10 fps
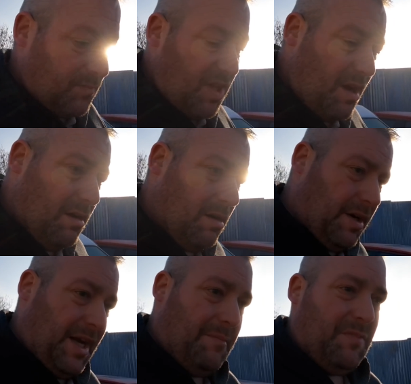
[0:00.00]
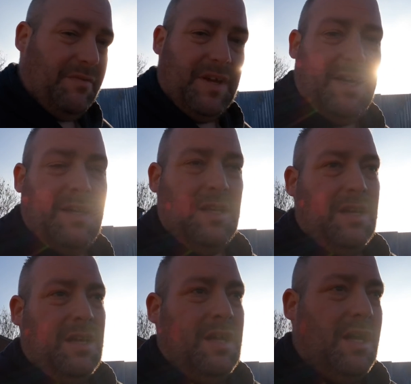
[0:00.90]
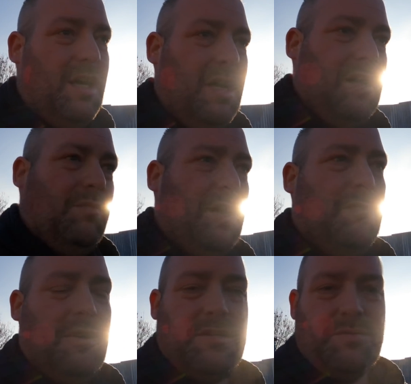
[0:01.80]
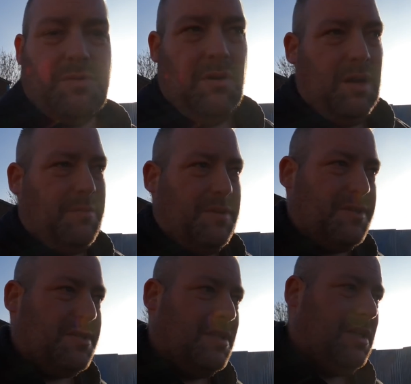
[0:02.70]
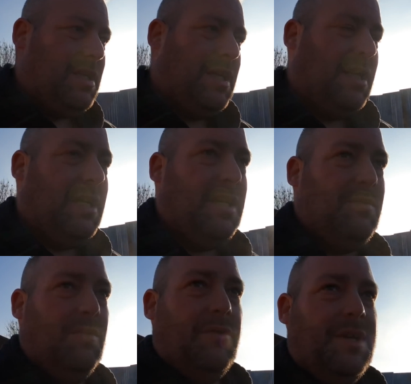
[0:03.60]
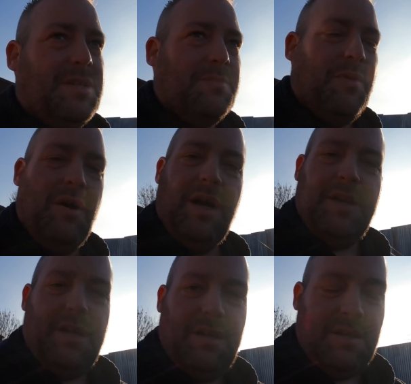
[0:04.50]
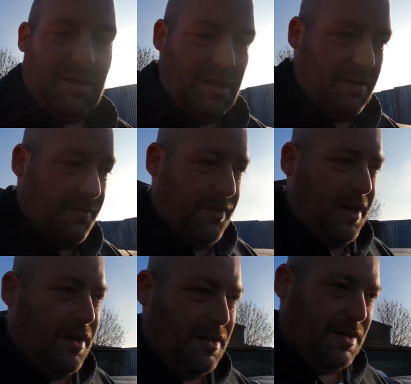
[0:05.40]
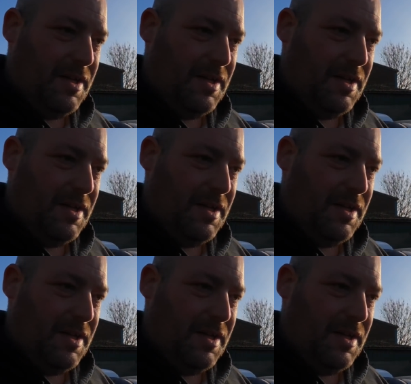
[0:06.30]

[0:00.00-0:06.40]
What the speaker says: I've got the hump with it. One of my subscribers, he wanted to buy the Fiat.